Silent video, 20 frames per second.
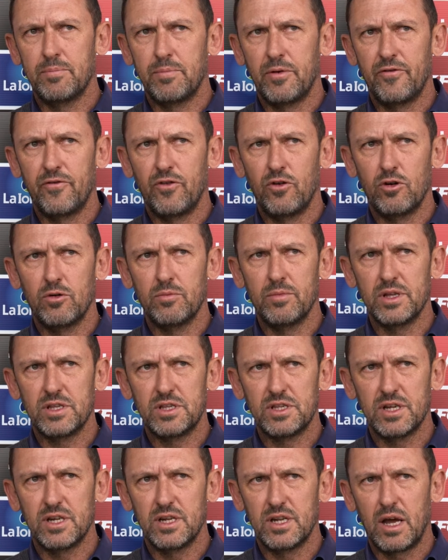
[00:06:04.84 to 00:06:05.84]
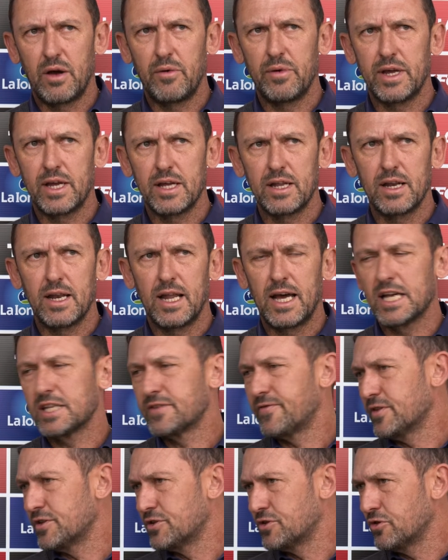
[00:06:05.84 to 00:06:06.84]
performance and knowing it
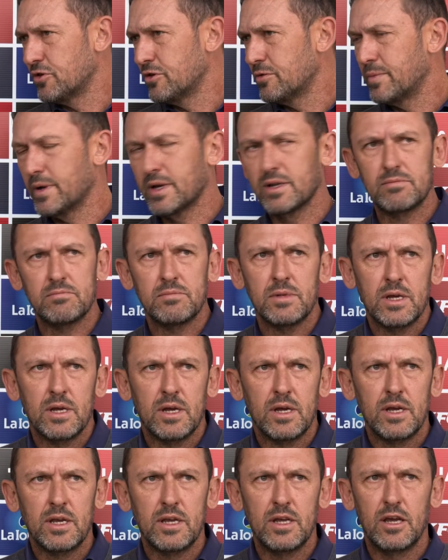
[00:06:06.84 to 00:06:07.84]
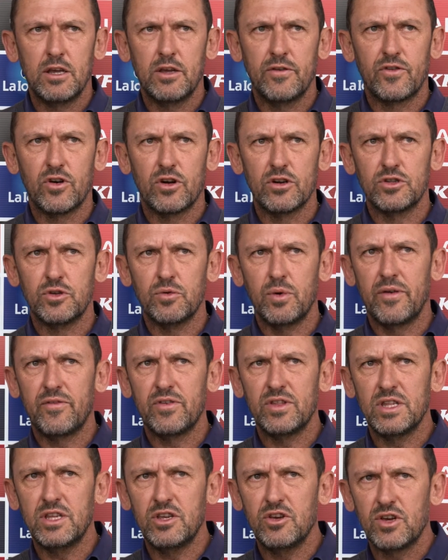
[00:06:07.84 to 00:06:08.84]
lasts for 2. But you've got to do
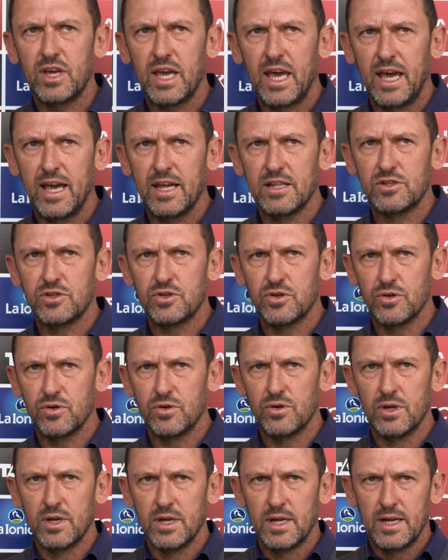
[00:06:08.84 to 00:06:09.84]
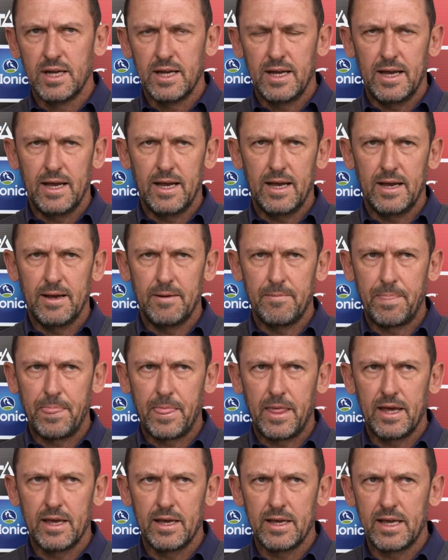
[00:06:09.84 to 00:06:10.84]
everything you can to
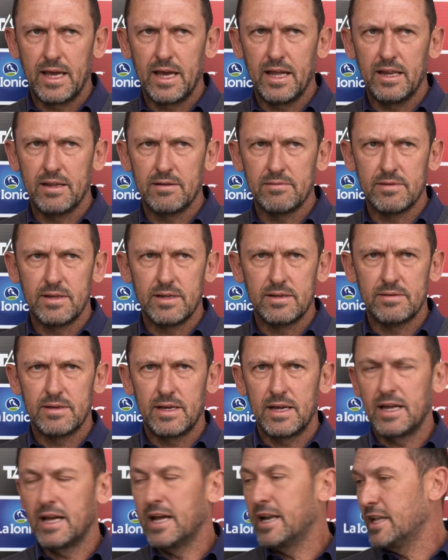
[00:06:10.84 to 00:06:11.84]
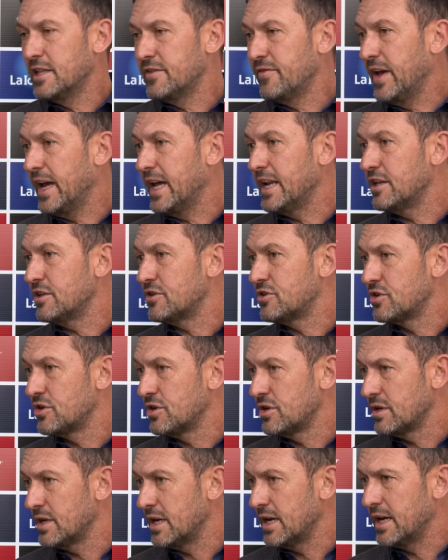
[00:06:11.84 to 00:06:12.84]
get an
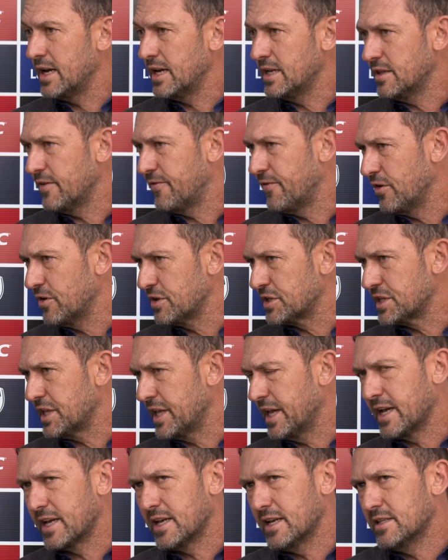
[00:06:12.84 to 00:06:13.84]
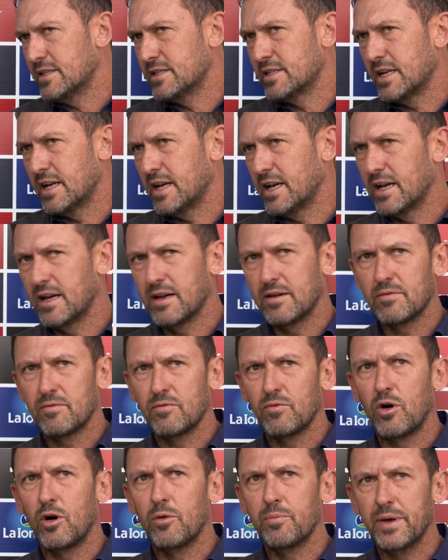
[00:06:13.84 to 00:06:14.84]
advantage in the first leg, and
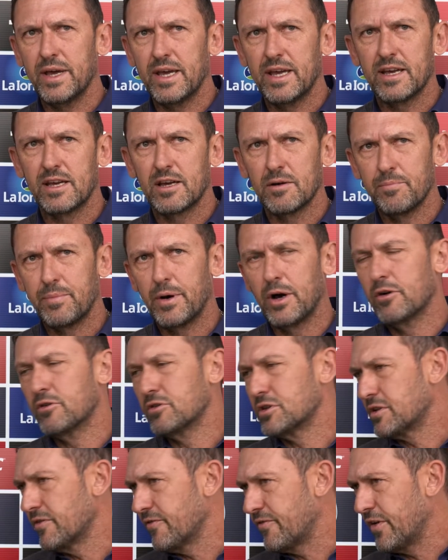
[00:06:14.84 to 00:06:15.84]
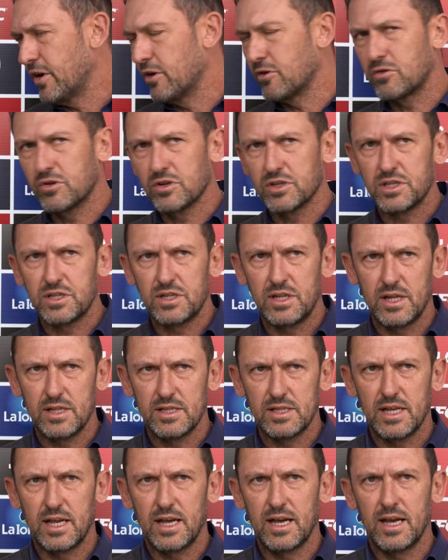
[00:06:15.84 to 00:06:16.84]
while being composed and focused, and